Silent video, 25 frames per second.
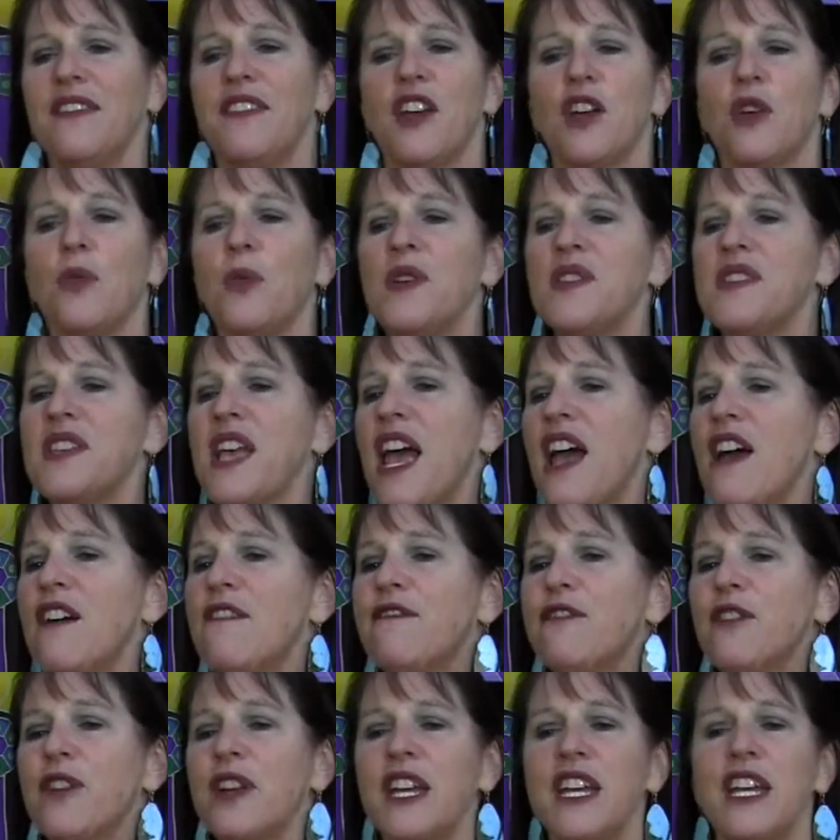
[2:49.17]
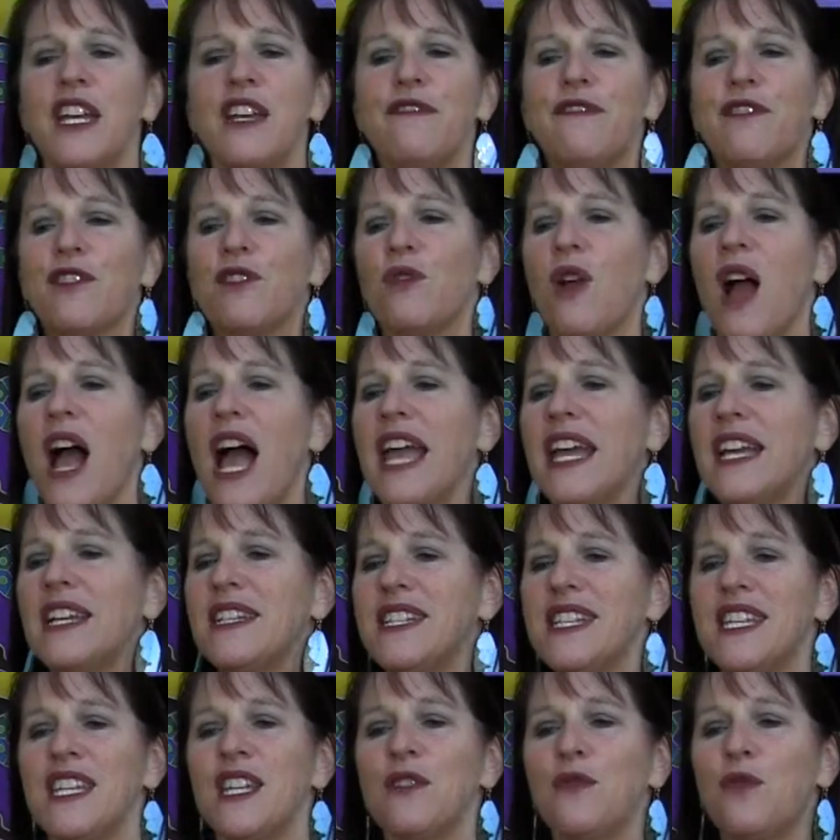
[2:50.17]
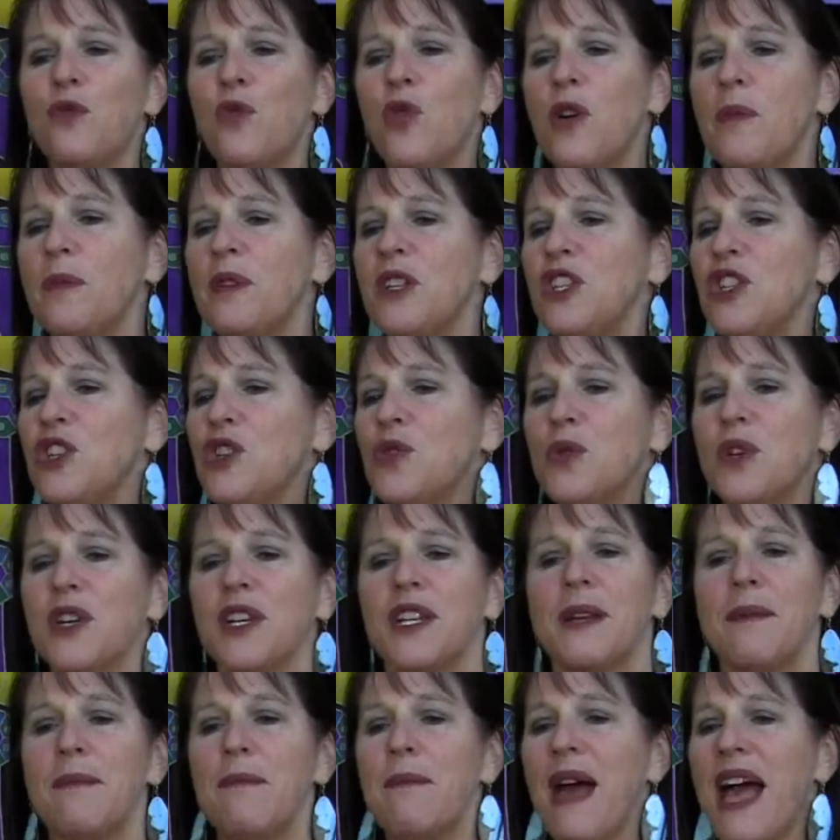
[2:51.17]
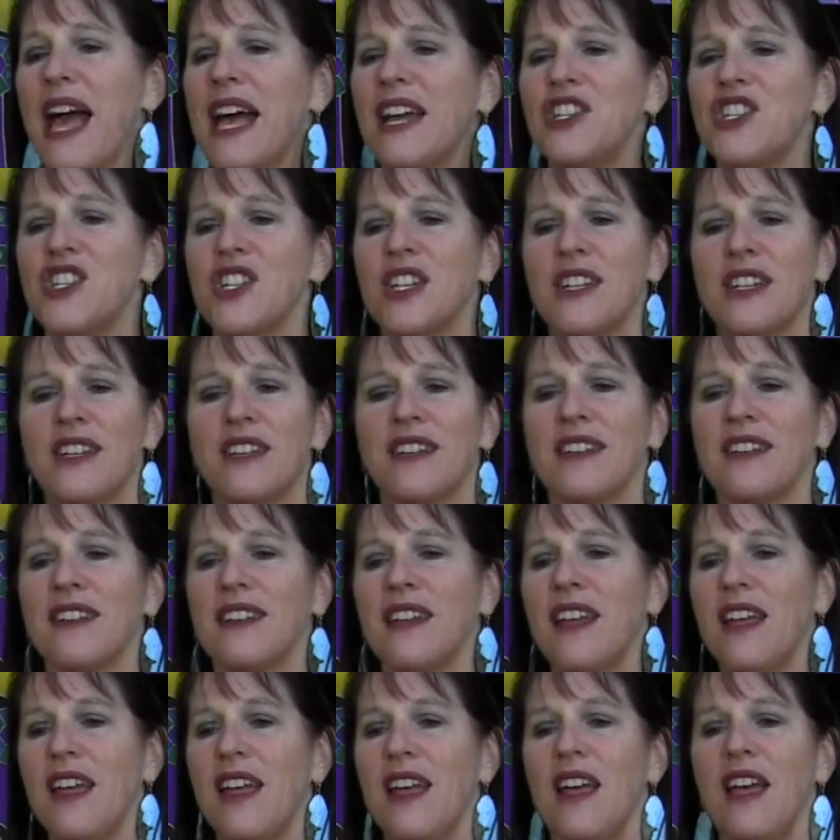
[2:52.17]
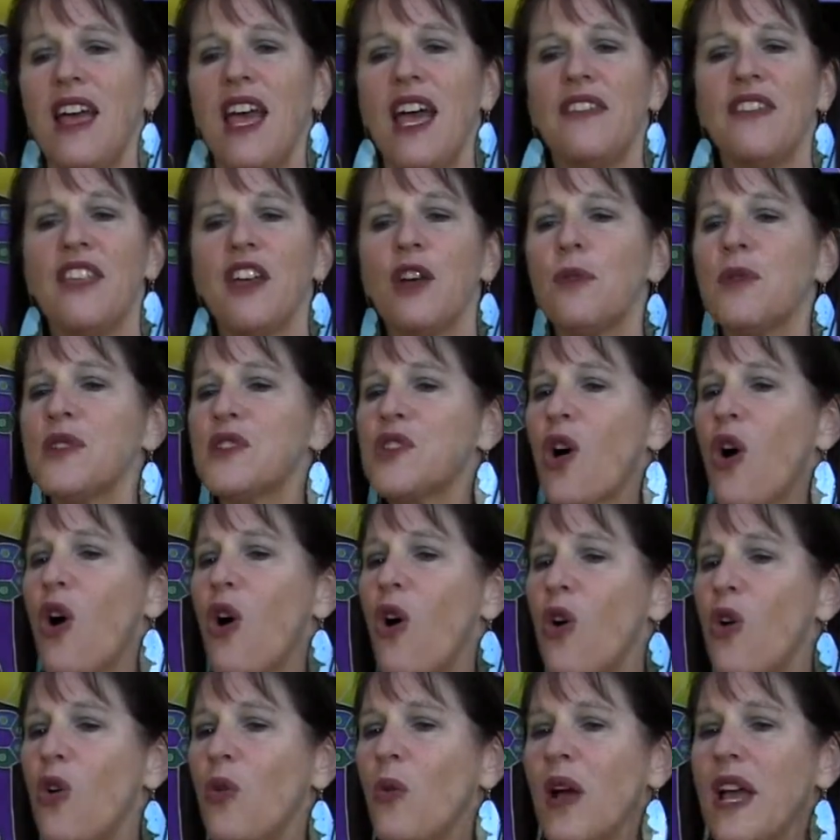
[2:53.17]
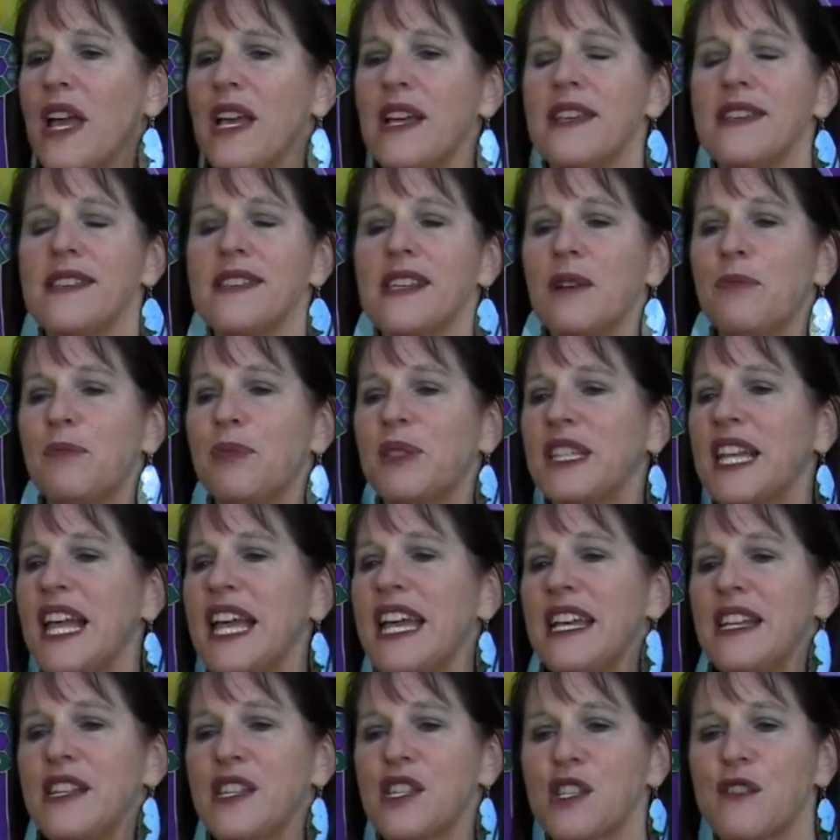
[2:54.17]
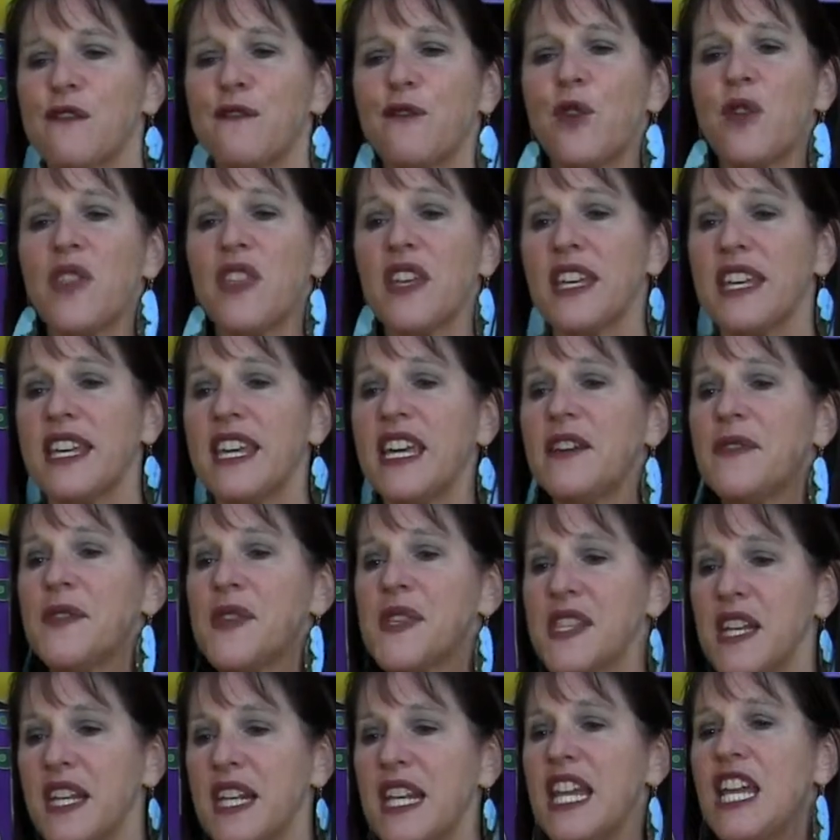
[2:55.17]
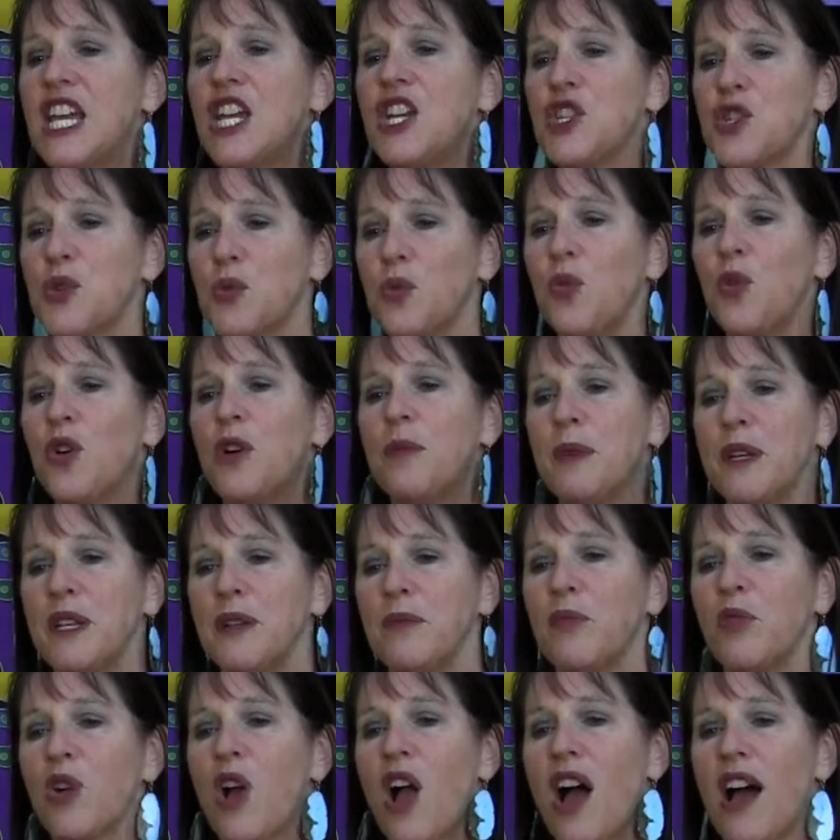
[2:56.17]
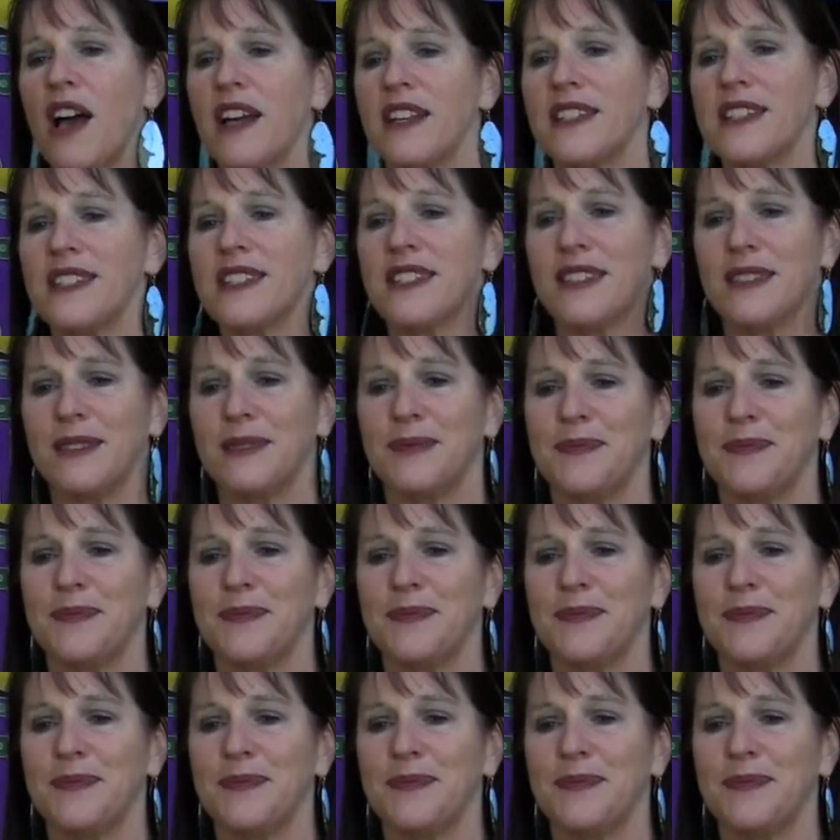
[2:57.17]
There was every variety of woman you could imagine, and there was always a place for the gifts that each woman brought.